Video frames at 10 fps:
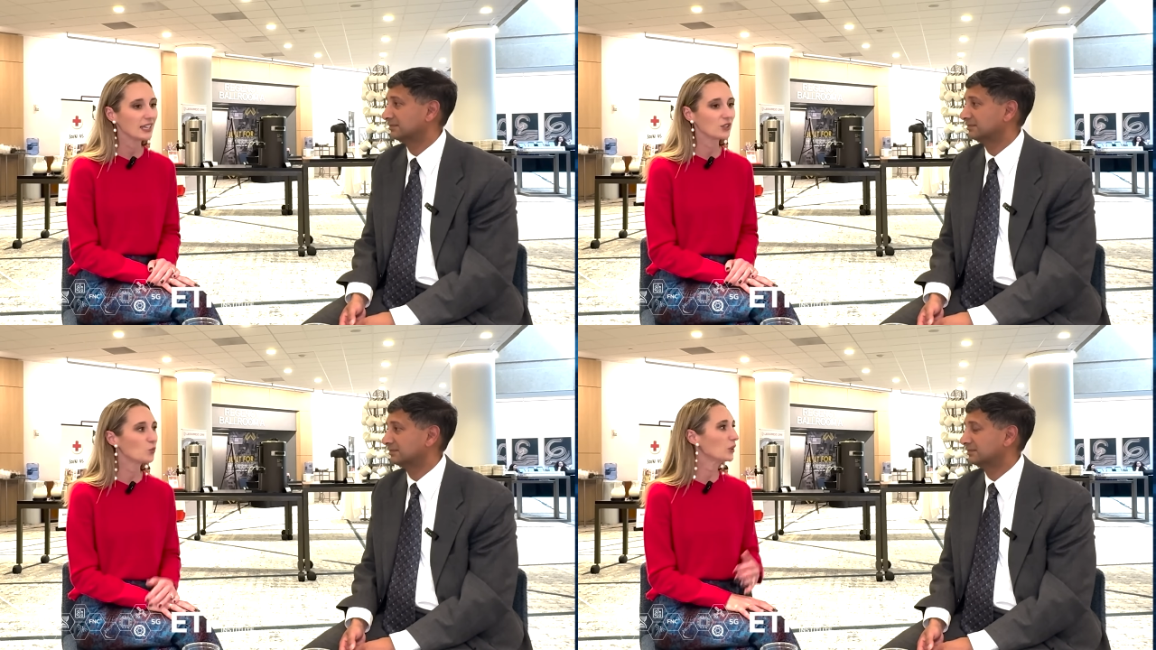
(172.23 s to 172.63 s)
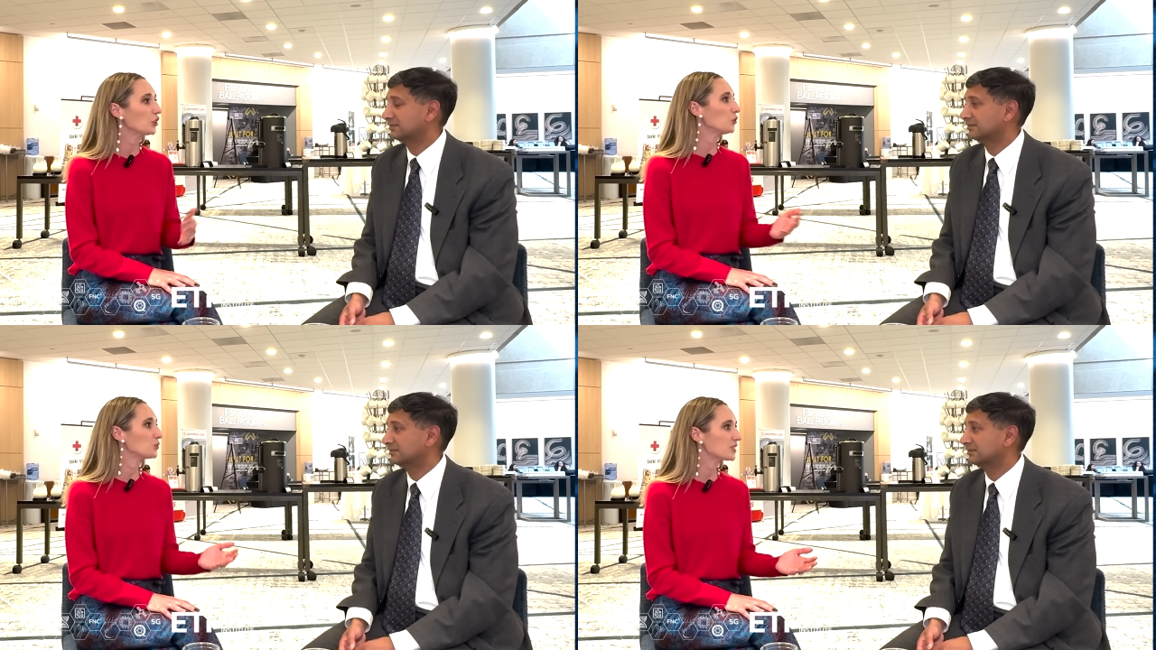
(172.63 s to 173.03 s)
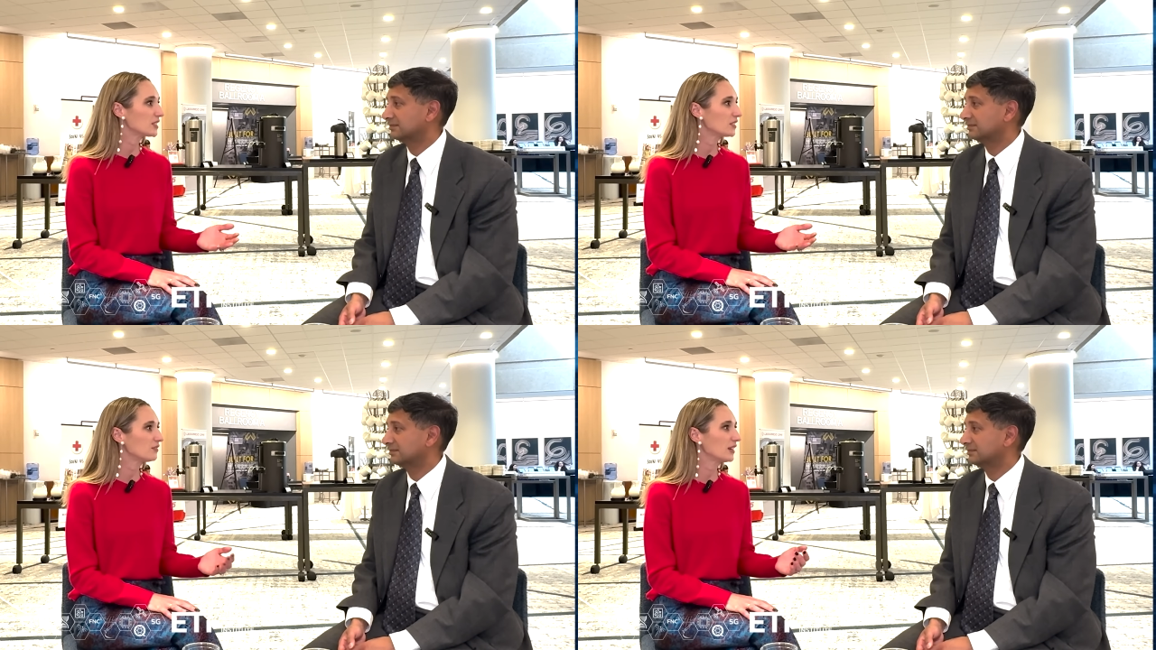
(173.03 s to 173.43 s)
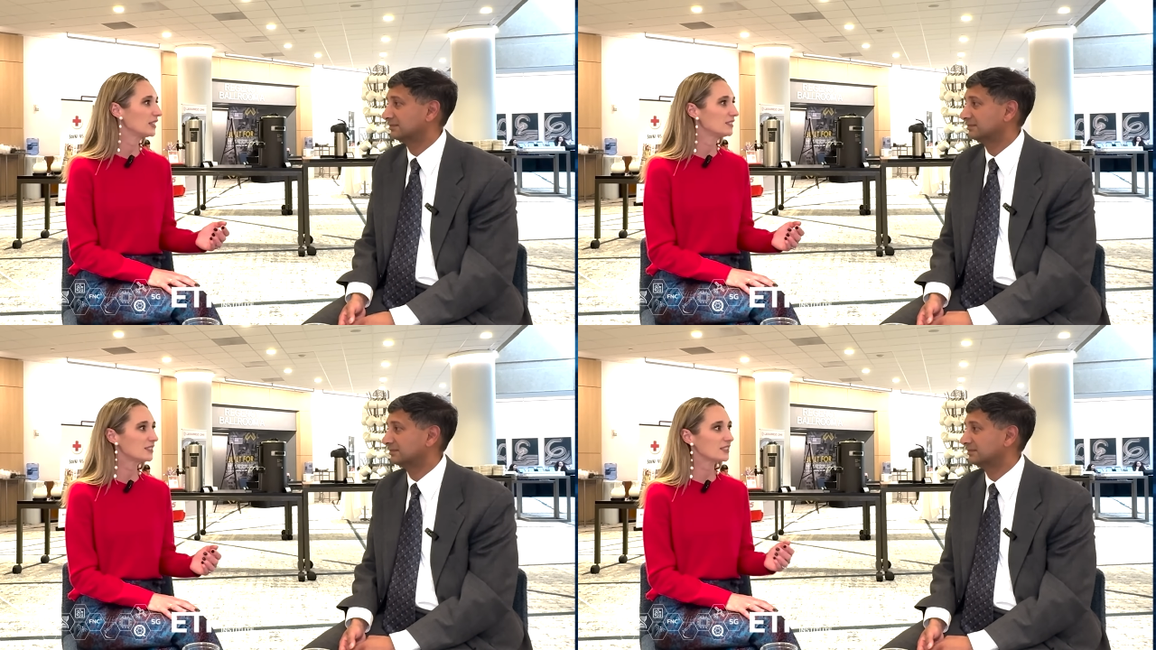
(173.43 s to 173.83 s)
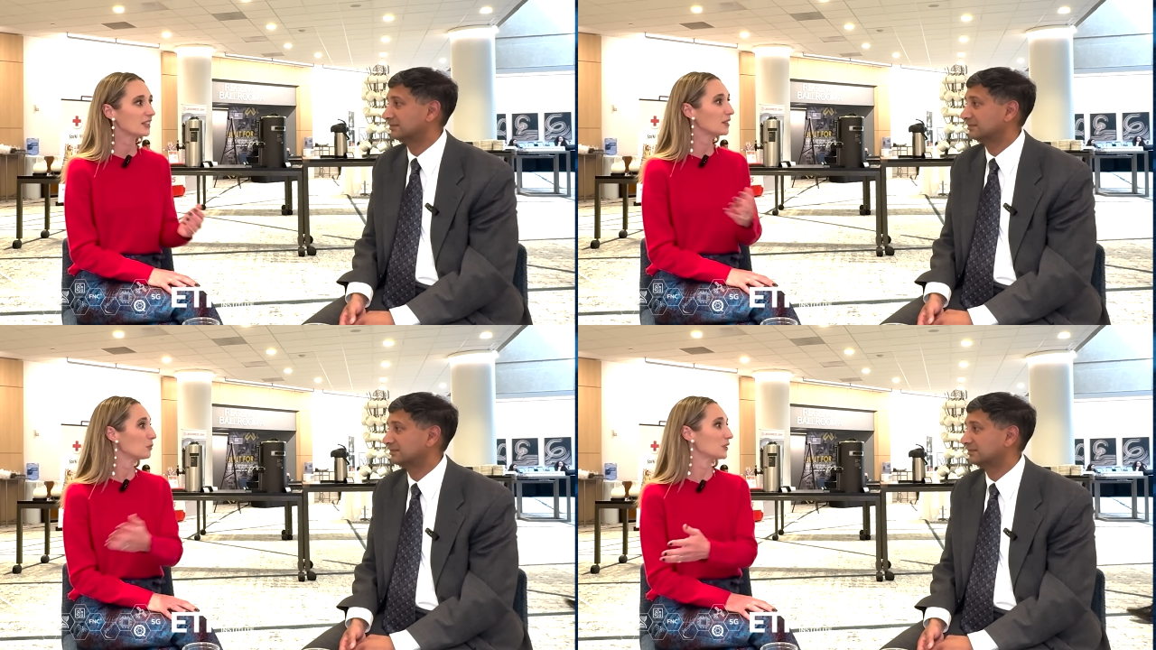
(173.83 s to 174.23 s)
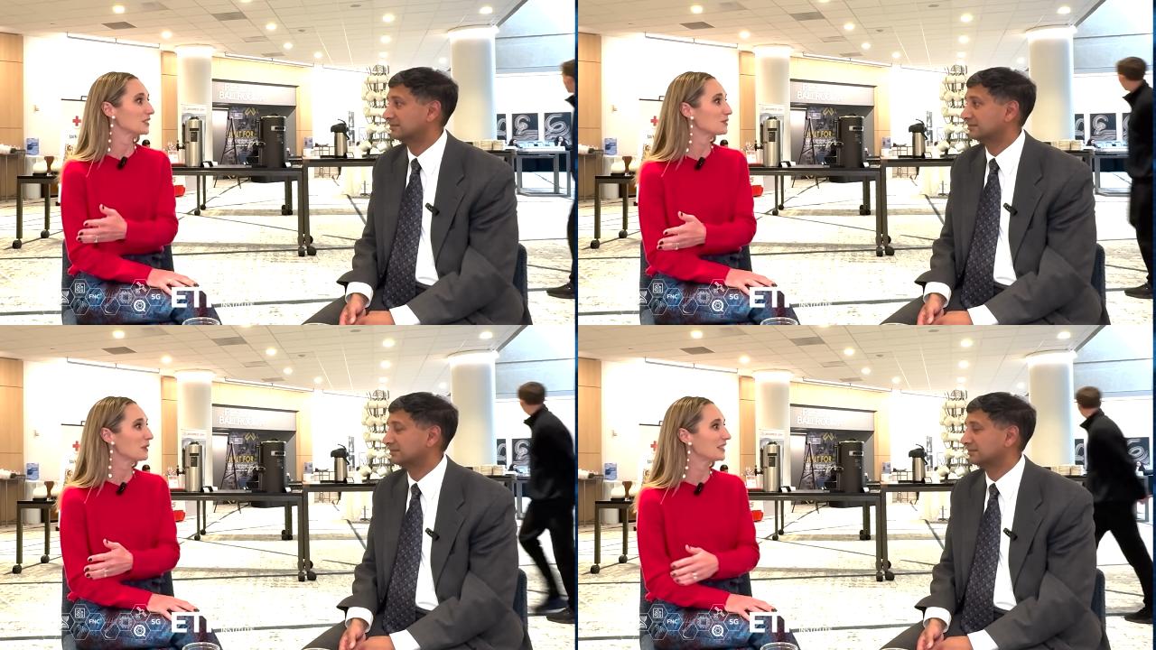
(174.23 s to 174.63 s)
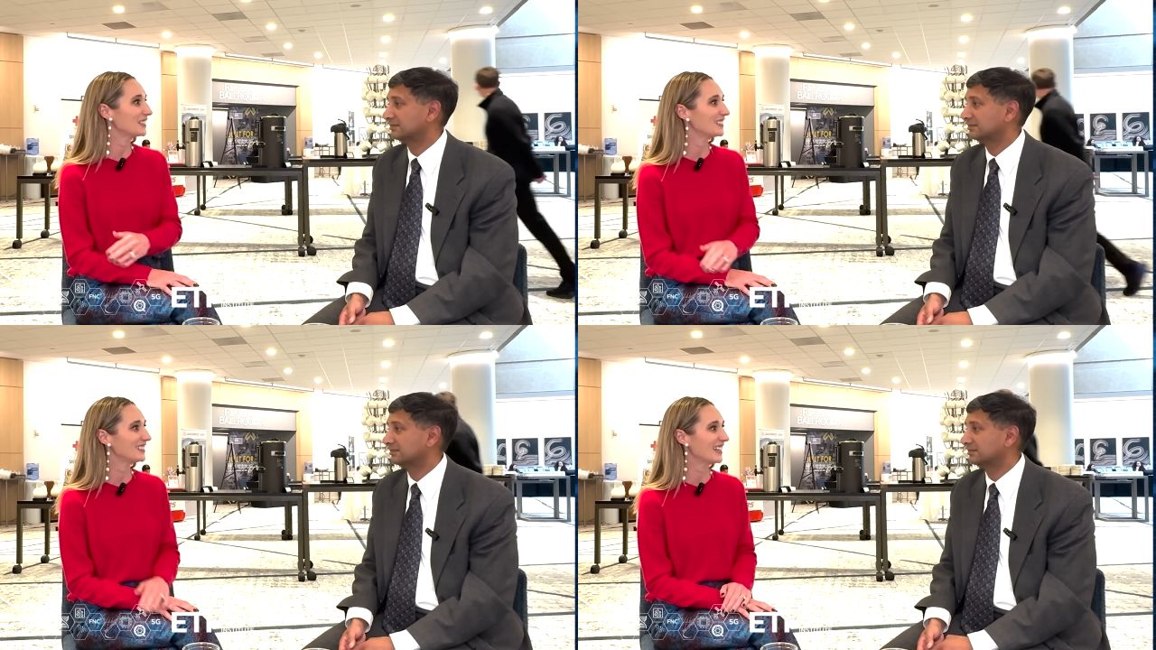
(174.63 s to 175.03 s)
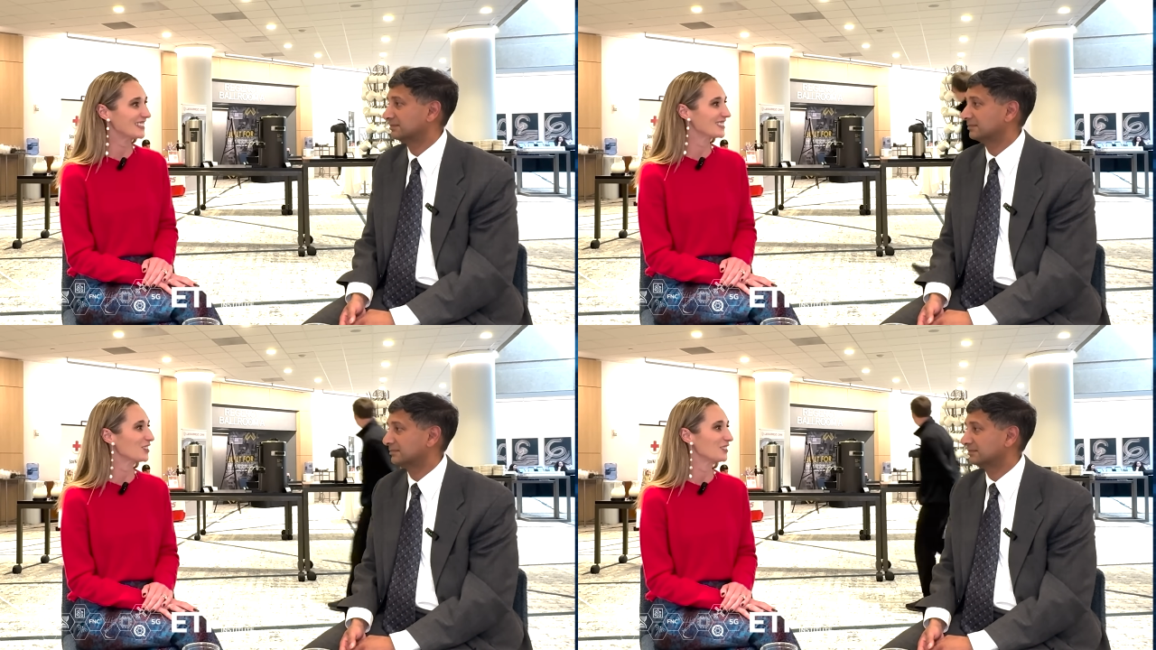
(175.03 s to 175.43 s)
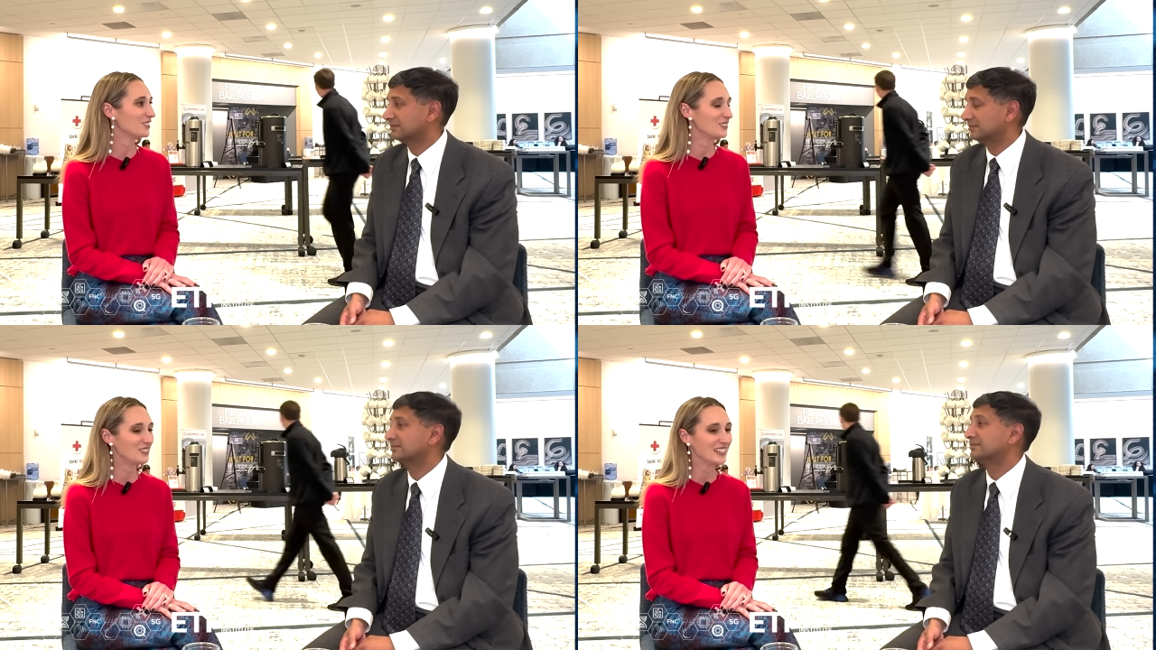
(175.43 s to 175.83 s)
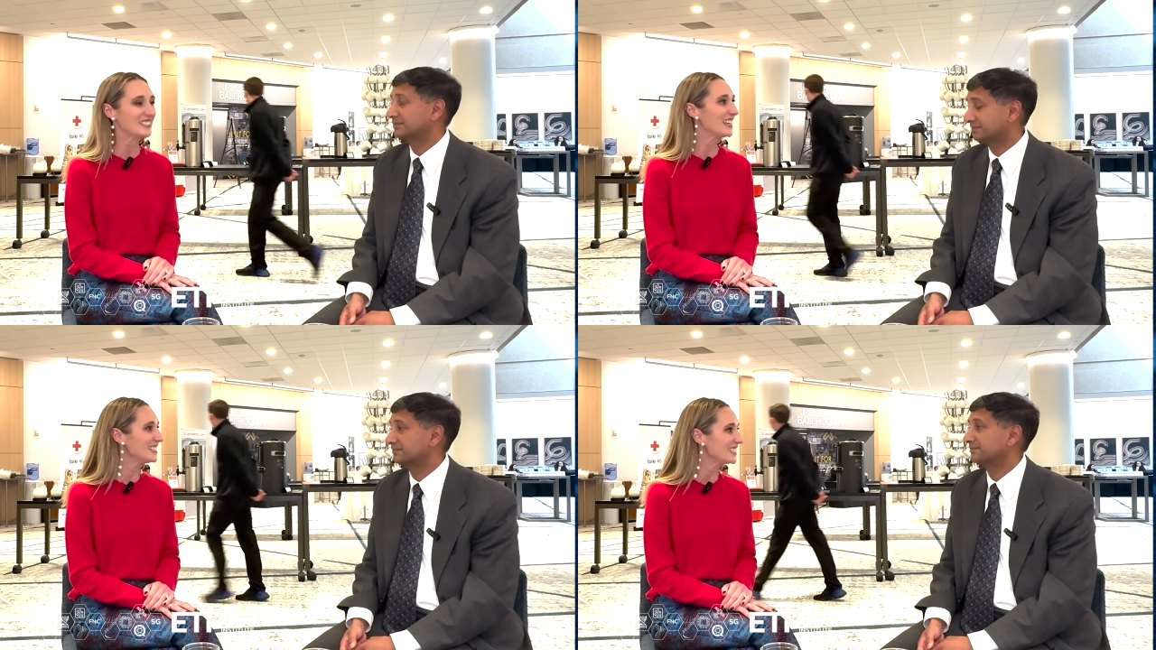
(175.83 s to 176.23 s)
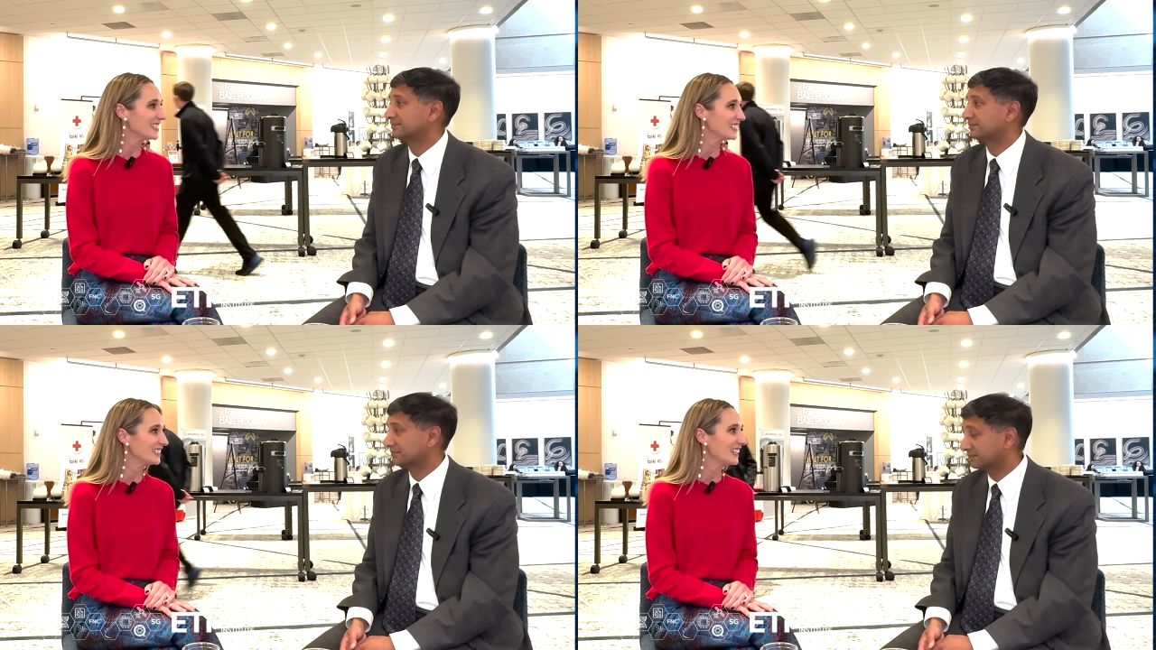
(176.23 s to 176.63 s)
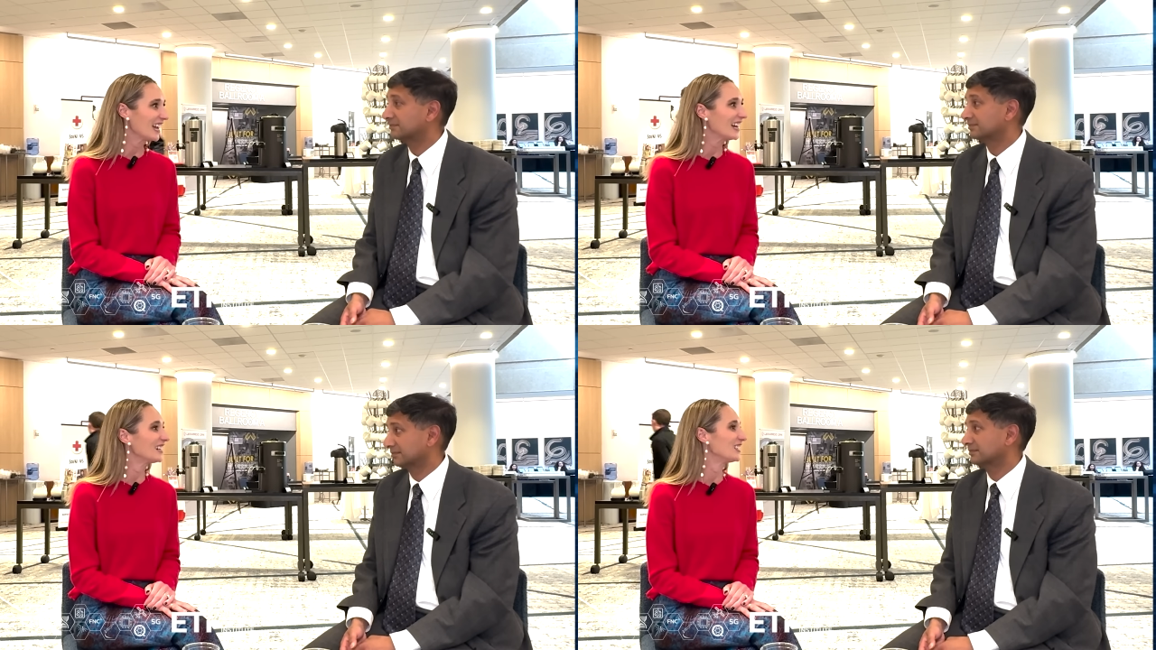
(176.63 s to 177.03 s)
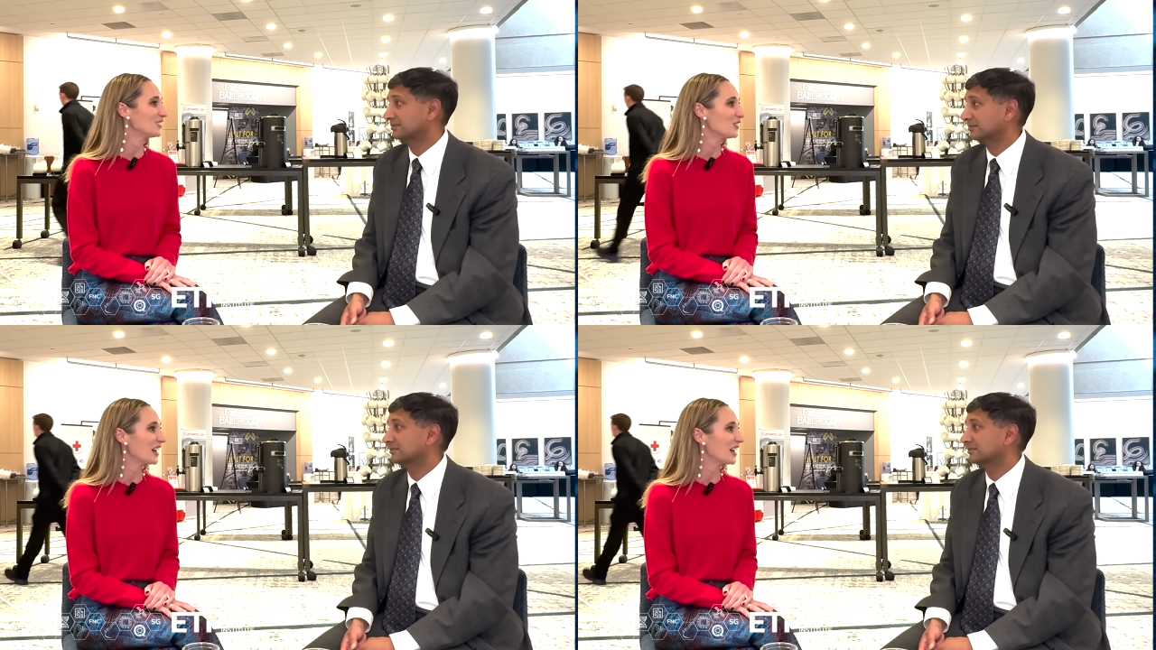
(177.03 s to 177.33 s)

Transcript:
Speaker 1: and we hosted events, and I participated as an attendee uh,